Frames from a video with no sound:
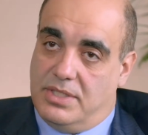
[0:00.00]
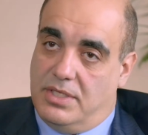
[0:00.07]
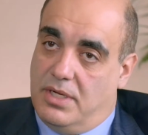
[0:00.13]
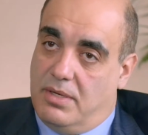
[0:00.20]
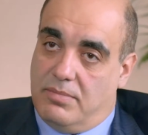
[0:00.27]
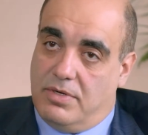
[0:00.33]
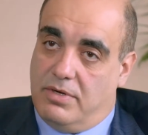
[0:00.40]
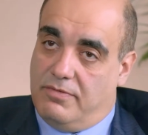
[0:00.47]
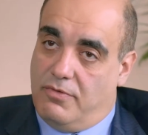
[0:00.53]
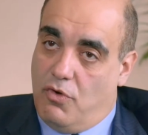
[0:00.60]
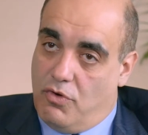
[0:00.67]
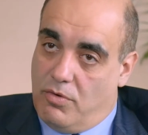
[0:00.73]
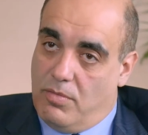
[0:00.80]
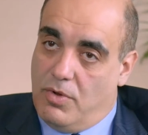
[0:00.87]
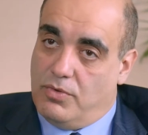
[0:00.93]
the number of
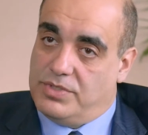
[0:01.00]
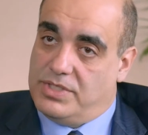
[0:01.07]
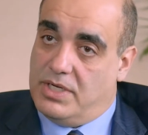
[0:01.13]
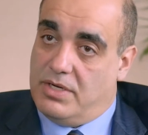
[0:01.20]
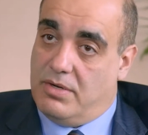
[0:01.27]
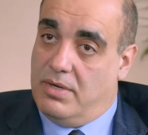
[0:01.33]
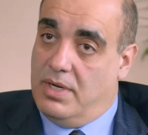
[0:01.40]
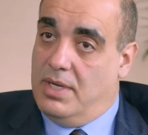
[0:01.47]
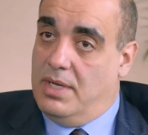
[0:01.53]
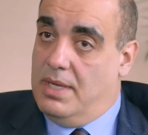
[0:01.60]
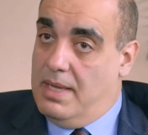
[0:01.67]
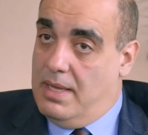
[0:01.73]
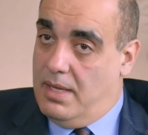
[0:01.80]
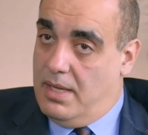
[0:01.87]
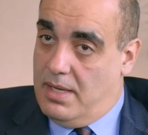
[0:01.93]
hormones that are
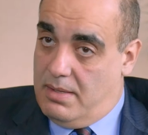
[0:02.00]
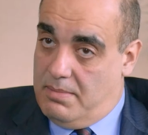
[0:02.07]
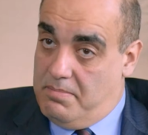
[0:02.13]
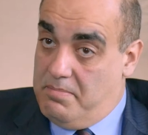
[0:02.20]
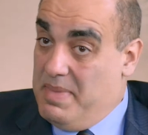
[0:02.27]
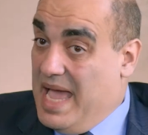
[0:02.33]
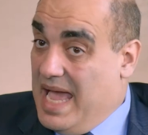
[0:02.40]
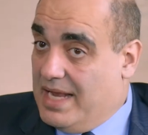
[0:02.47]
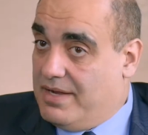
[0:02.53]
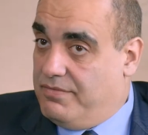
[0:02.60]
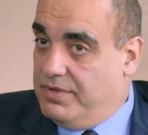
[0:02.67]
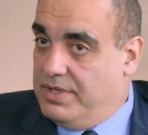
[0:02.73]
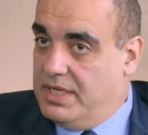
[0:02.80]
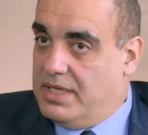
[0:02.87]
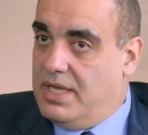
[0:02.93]
bad
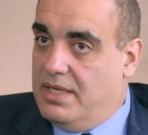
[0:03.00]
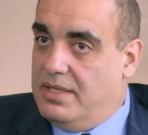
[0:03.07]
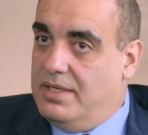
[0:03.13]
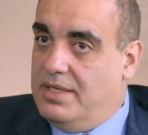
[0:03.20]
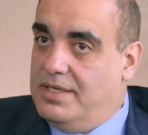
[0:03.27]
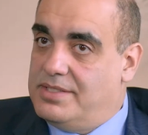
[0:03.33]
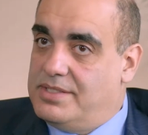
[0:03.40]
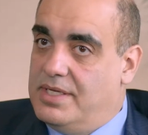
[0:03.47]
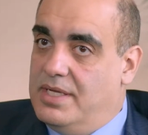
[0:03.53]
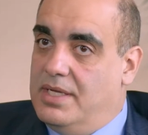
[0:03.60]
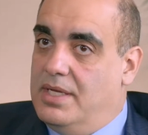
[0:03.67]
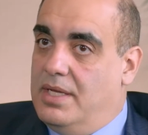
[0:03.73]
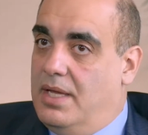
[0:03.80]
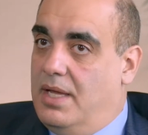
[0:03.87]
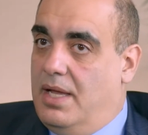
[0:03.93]
for the kidneys
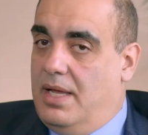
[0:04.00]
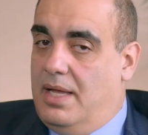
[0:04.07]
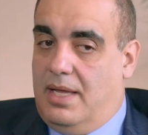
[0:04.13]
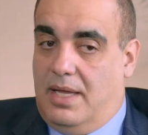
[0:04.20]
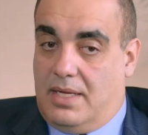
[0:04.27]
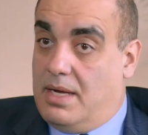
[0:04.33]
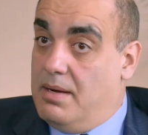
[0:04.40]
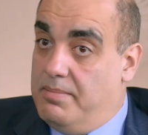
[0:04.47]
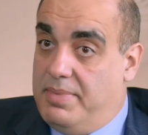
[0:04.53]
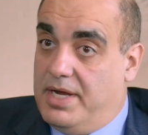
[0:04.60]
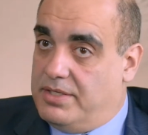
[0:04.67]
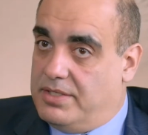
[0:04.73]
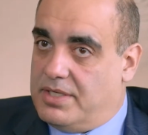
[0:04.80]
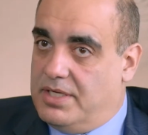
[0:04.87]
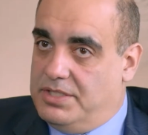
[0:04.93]

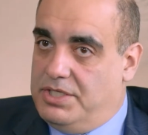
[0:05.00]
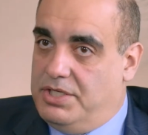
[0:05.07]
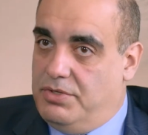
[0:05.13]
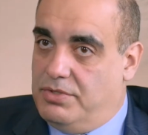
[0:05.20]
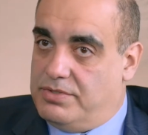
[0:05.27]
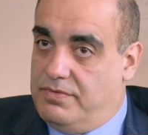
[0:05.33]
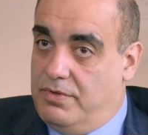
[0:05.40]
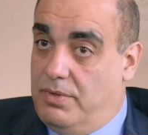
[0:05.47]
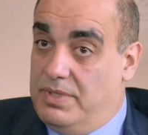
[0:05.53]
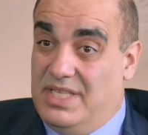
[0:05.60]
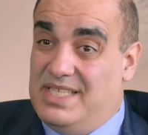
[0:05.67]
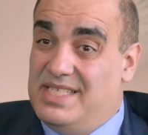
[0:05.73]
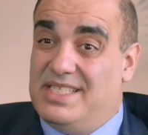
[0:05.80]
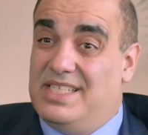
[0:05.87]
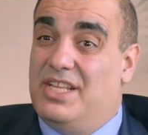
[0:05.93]
compared to continuous flow.
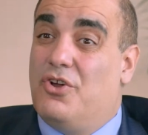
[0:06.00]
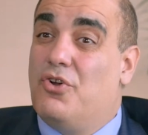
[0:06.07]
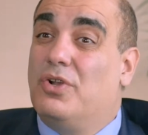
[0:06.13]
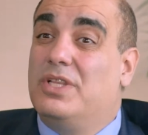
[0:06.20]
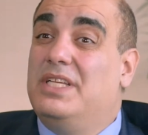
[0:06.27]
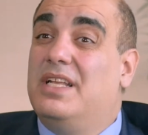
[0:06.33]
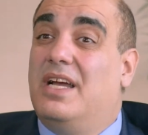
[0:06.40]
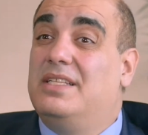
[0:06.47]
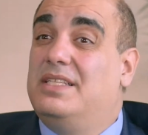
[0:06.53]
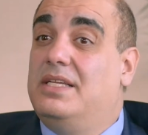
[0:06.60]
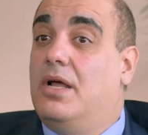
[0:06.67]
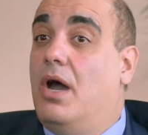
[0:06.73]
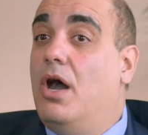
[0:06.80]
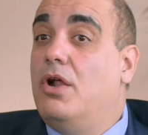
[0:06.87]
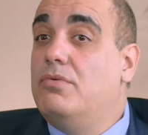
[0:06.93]
This is in the early
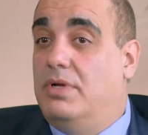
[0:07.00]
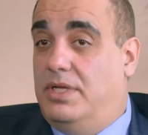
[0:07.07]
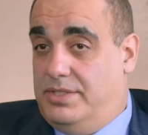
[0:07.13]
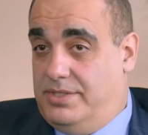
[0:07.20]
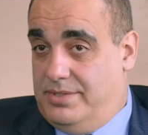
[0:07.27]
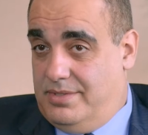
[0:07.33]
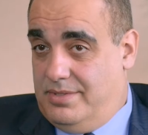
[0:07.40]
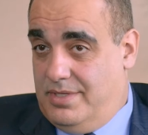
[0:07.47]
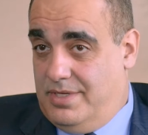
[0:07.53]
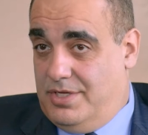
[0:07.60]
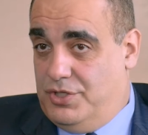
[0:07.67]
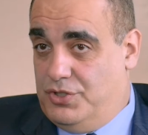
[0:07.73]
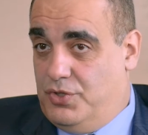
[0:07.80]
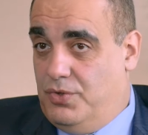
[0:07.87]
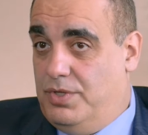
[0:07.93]
1900s.
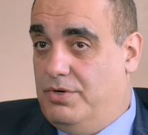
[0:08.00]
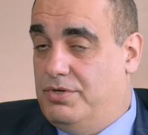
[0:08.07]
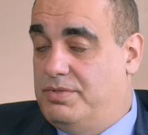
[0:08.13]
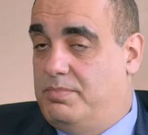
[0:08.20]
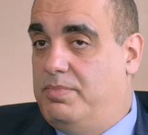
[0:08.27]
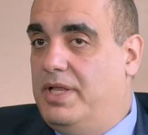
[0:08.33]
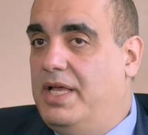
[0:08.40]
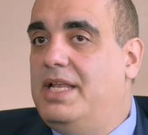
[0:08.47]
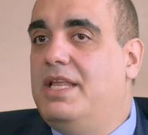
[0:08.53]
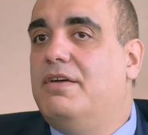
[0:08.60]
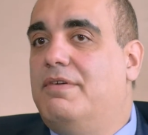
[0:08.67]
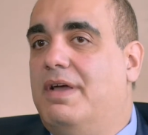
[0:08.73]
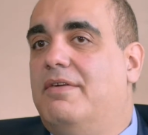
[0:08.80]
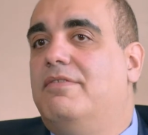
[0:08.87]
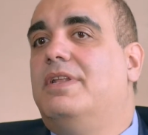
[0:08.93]
So there's plenty
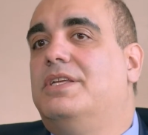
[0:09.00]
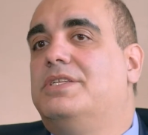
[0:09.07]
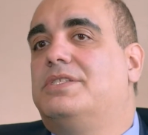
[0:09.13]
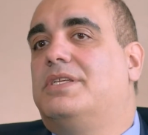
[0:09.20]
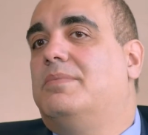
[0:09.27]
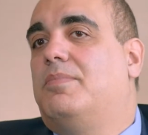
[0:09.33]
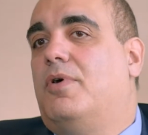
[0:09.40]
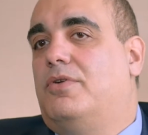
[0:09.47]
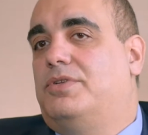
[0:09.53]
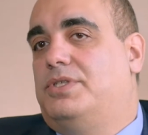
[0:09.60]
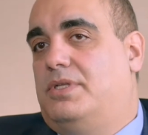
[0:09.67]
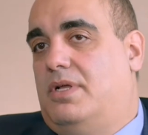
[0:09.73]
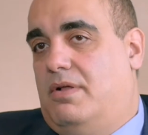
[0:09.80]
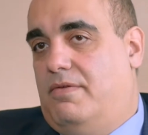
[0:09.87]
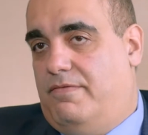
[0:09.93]
of evidence that
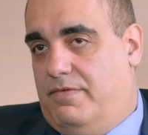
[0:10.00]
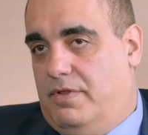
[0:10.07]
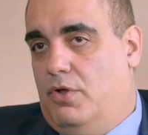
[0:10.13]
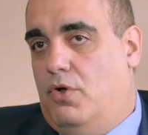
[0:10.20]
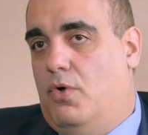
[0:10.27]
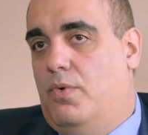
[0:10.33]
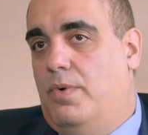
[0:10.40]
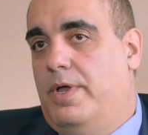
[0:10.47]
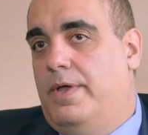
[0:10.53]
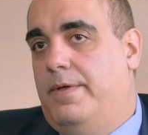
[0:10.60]
pulsatile flow